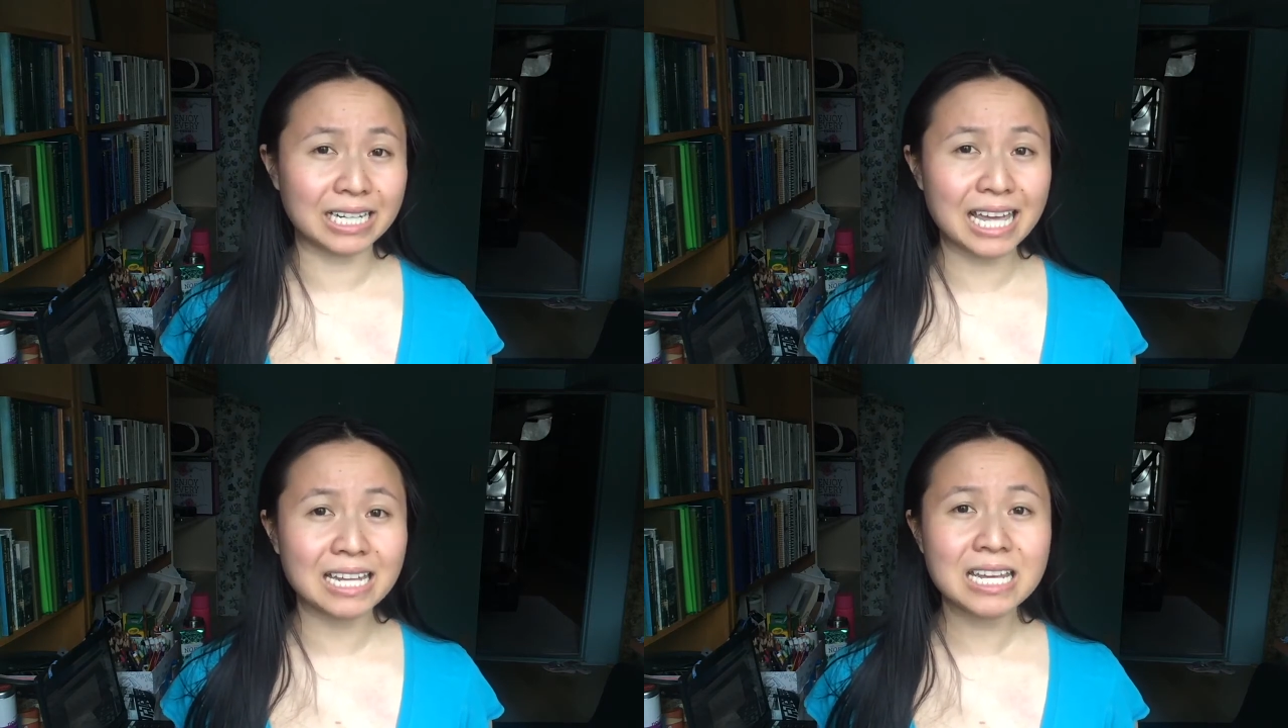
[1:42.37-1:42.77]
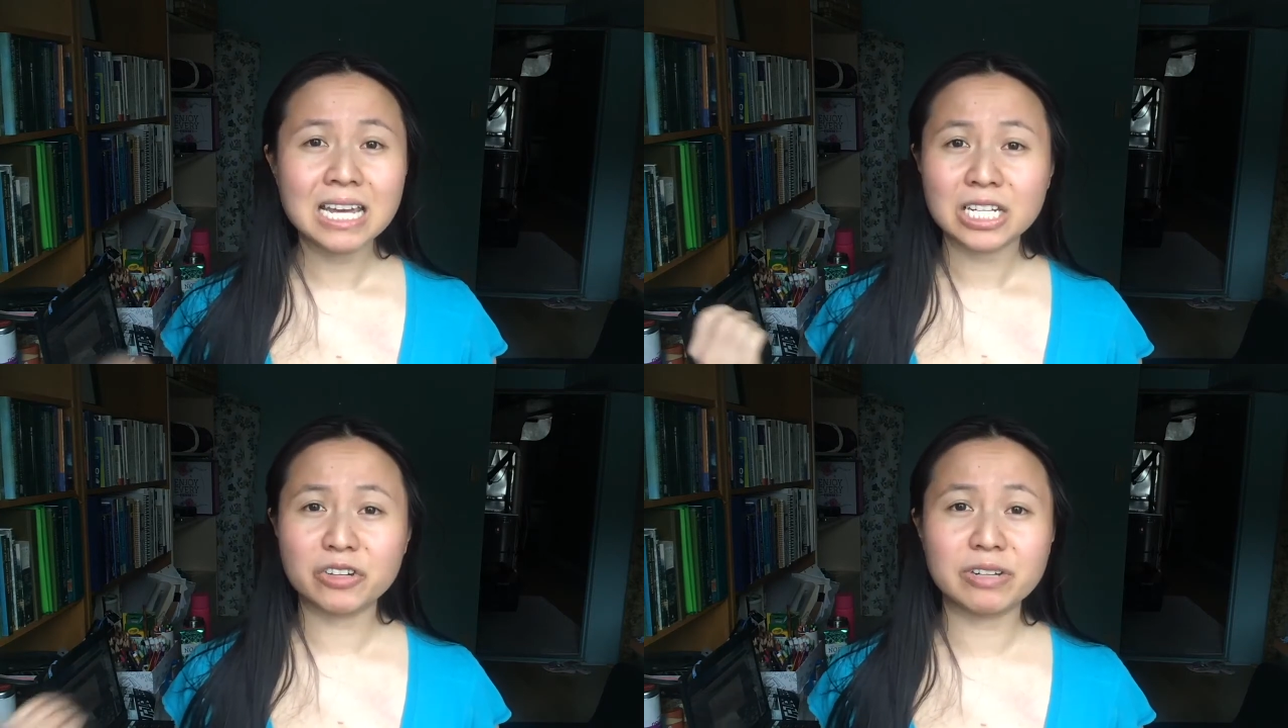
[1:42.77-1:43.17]
again
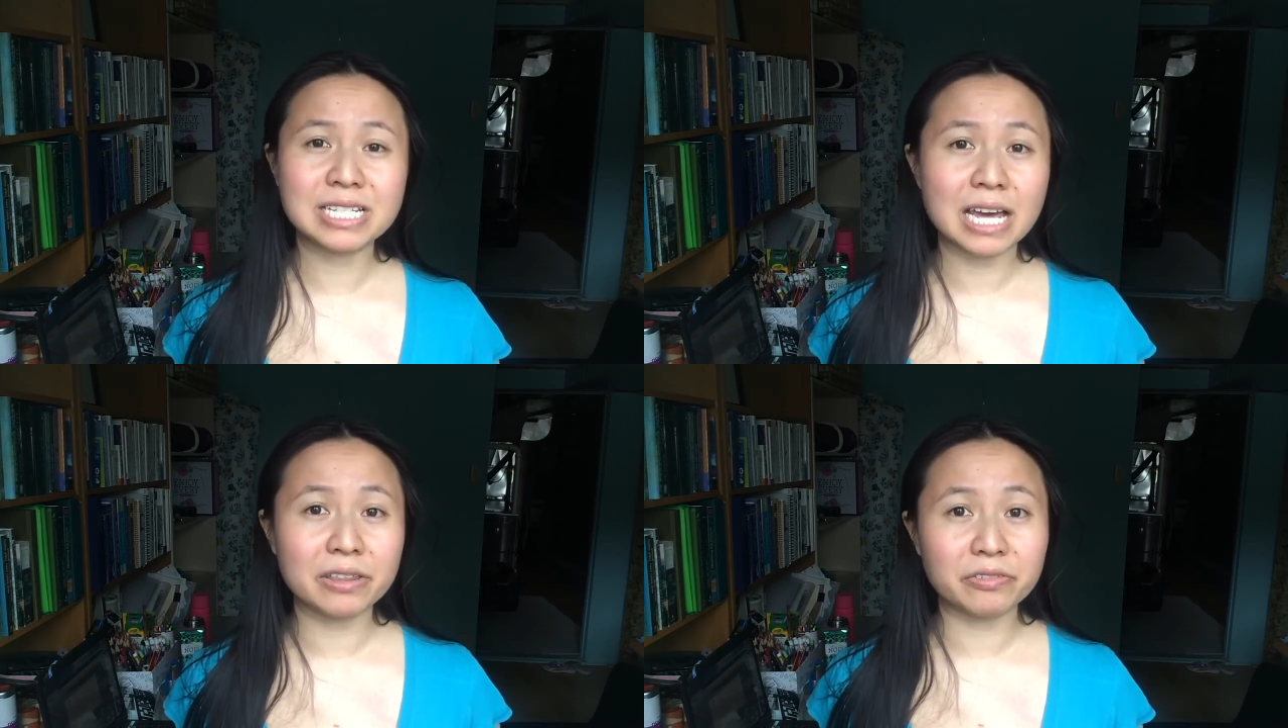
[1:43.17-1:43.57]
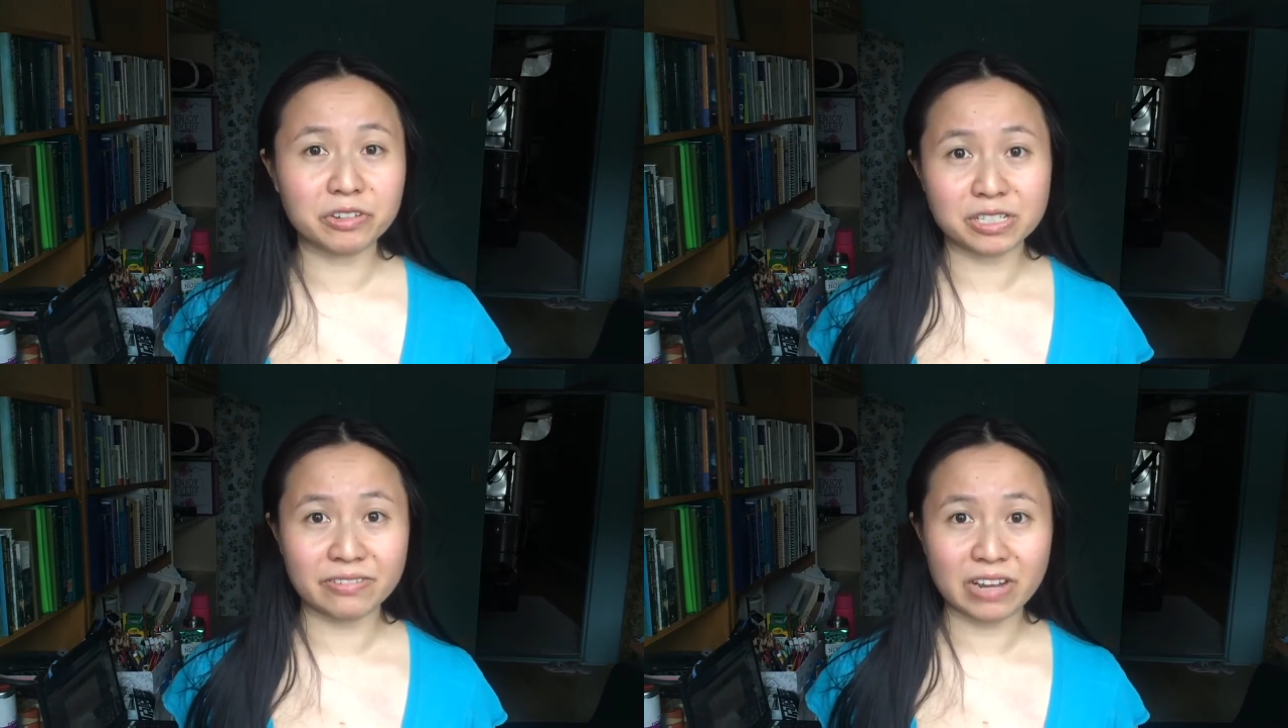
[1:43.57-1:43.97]
to rinse other
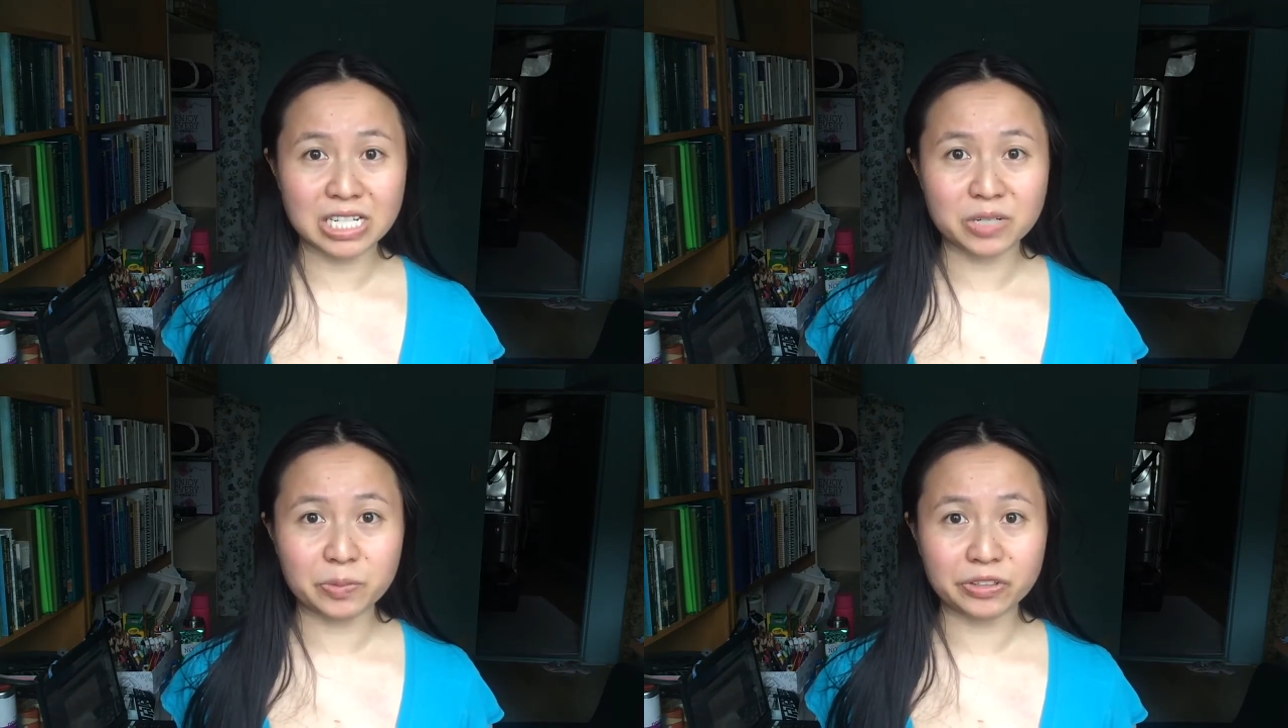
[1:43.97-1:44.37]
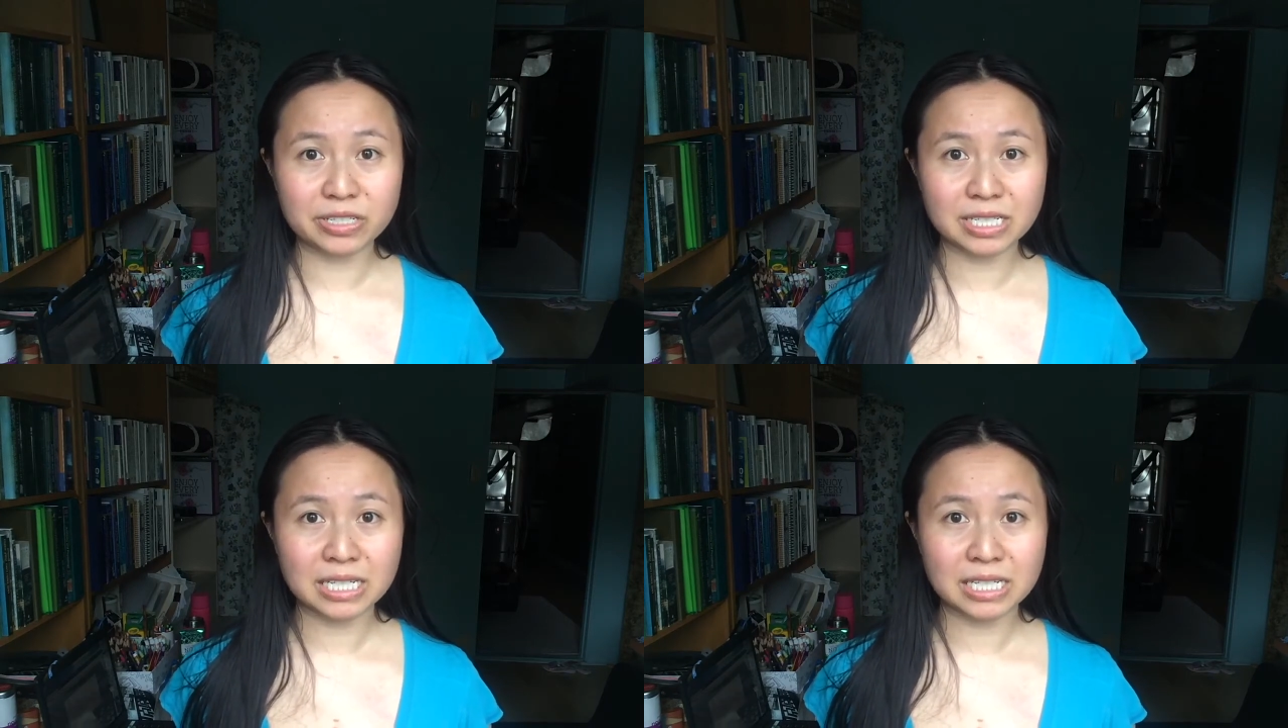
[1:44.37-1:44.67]
fruits and vegetables.